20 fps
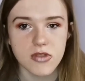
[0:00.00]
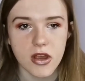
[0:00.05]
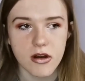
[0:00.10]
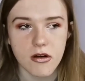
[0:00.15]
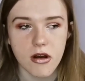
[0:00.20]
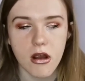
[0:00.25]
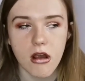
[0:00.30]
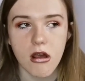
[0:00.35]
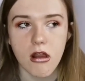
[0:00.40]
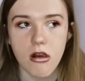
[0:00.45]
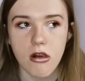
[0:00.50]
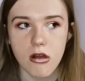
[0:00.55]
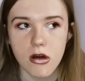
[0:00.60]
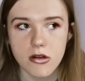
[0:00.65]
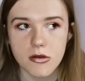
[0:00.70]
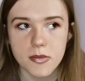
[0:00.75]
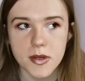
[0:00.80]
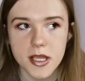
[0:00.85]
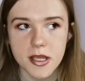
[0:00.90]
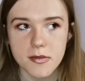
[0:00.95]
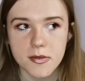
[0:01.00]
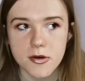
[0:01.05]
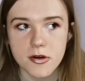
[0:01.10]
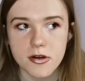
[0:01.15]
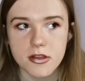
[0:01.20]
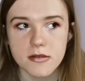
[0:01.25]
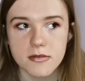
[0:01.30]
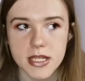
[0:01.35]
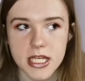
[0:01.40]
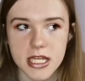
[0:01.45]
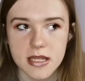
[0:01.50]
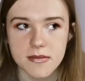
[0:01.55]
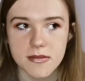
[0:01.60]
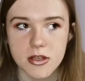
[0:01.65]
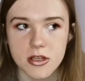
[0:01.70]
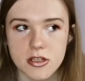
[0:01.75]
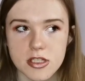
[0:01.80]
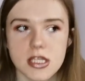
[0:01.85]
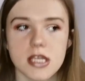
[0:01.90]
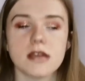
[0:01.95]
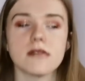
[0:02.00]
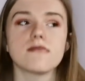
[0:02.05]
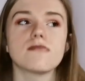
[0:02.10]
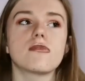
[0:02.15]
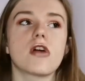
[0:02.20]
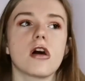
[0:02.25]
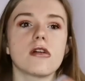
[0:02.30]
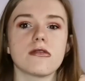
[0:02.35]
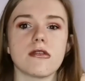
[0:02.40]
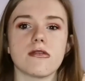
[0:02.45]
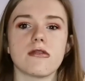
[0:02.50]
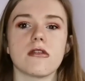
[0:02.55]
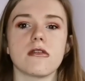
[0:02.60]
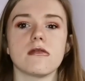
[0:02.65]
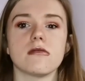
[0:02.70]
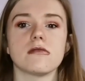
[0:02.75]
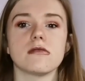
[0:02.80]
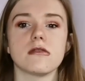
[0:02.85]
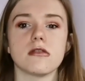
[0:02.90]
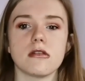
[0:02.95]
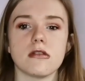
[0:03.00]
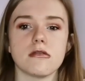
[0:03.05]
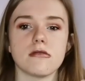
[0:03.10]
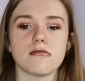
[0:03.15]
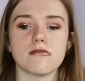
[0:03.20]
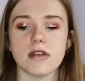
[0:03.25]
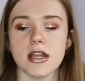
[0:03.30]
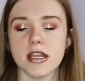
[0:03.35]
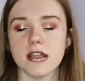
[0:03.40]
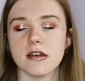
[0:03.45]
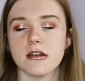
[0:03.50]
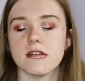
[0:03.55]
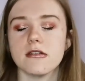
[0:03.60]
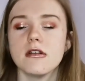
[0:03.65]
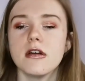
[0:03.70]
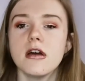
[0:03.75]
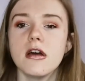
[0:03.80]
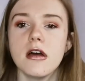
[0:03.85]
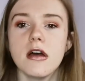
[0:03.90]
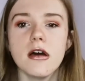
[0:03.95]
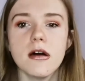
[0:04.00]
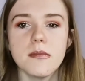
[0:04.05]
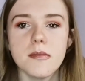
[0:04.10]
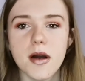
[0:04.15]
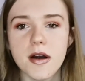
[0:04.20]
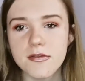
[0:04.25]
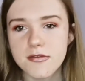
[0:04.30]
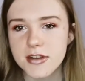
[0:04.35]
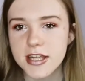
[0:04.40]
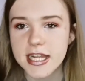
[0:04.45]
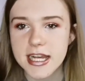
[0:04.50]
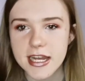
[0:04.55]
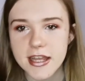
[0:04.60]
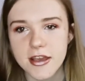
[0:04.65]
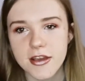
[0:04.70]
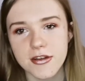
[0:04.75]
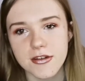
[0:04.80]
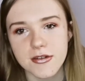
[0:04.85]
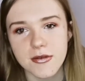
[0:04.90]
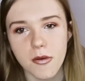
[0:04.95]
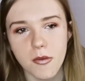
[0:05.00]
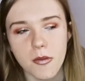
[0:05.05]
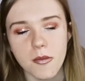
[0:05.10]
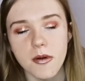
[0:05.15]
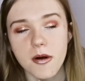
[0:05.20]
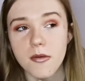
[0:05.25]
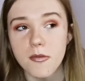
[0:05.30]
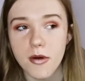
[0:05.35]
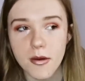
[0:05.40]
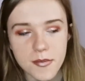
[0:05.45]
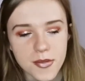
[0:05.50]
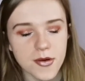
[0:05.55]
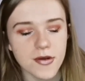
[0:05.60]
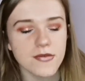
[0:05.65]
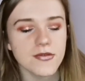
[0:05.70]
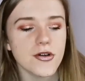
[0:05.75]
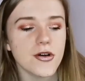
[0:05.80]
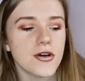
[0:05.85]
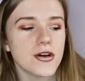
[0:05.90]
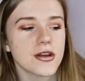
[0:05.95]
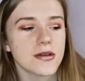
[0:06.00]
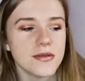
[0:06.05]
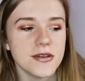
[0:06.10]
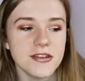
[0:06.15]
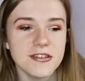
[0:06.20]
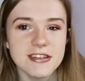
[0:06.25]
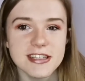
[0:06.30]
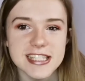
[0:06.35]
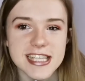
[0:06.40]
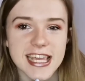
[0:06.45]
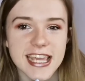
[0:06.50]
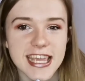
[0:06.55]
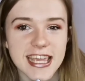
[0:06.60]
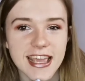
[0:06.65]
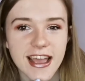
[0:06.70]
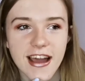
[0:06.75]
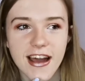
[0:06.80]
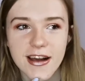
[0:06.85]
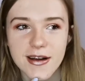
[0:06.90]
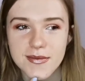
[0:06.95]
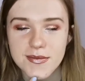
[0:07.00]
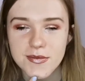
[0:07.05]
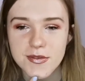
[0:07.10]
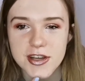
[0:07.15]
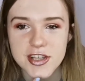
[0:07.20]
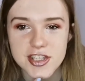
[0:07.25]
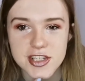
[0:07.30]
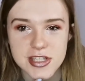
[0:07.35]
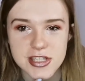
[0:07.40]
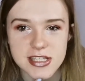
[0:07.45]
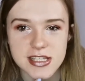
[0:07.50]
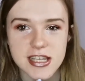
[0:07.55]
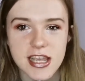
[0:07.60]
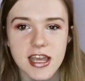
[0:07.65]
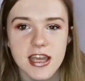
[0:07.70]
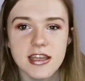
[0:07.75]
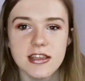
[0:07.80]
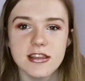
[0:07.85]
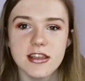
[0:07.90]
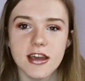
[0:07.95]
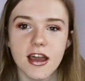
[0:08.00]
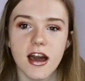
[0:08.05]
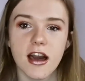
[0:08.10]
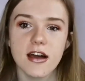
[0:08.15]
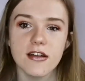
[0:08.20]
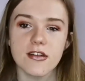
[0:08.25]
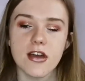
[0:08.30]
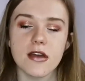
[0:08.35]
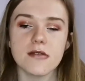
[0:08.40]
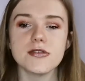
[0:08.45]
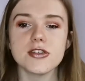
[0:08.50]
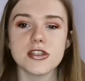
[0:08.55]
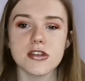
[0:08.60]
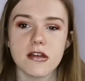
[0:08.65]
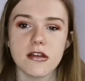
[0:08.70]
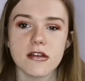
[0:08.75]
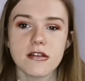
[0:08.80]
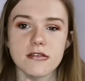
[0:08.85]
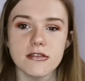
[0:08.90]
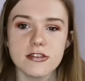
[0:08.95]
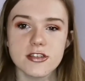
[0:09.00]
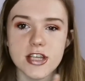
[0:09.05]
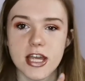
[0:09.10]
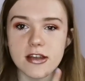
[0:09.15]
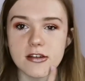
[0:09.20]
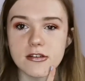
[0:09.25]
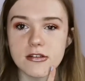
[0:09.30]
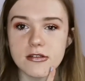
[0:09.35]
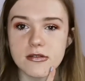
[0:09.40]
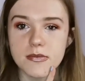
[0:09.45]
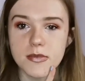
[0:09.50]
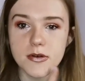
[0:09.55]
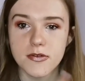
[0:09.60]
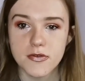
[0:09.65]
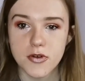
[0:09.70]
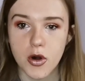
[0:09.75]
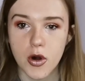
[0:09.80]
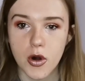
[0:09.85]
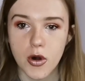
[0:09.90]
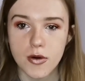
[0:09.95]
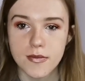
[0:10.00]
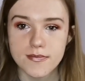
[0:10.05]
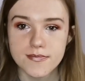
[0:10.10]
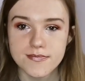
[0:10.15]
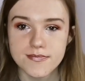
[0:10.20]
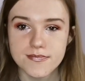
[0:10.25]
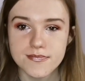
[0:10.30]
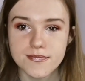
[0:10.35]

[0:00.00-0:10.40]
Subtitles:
There are a lot of people in the mini community rather than the Renault Mark 3 Clio or 1.4 community, which is the car that I was showing on the channel before.